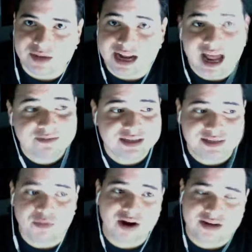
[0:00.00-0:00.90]
Obviously,
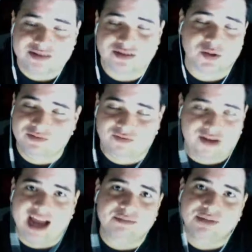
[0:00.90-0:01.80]
Mark is doing
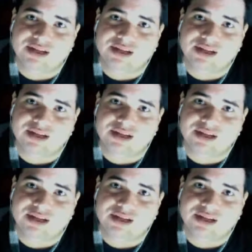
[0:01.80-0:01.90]
fine because